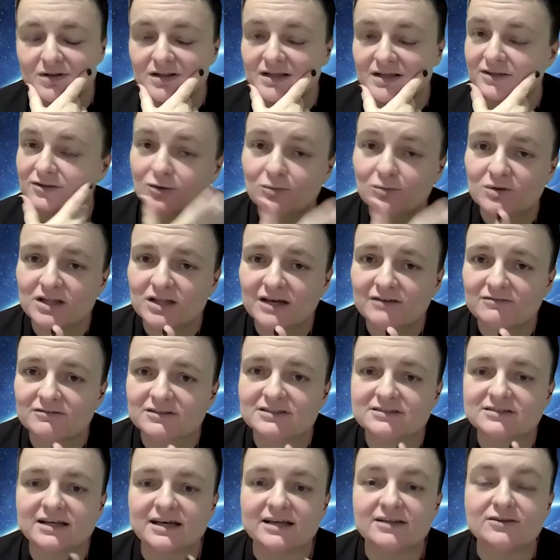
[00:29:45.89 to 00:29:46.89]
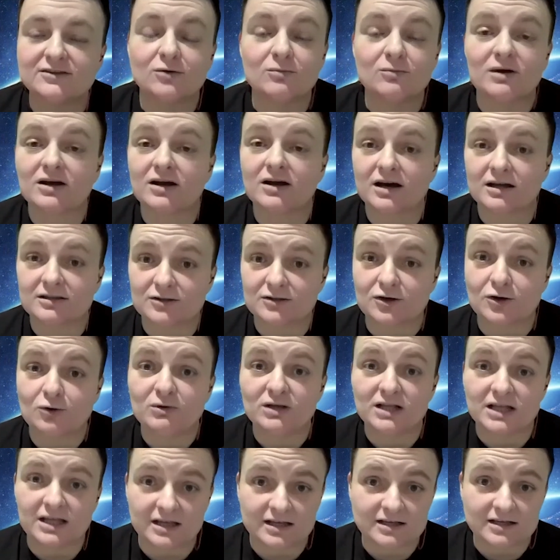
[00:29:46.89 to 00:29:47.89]
And nobody ever said, "Oh my God, go
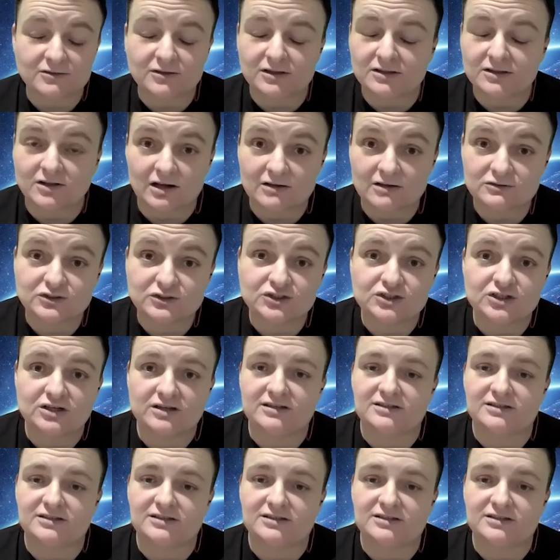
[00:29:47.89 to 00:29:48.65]
and gig in Austria.